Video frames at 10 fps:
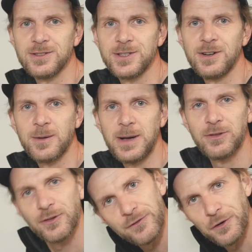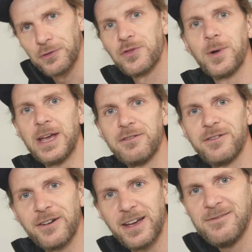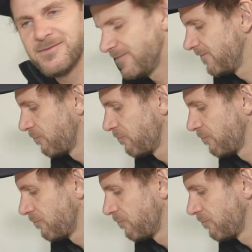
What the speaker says: to talk about the first wave, okay?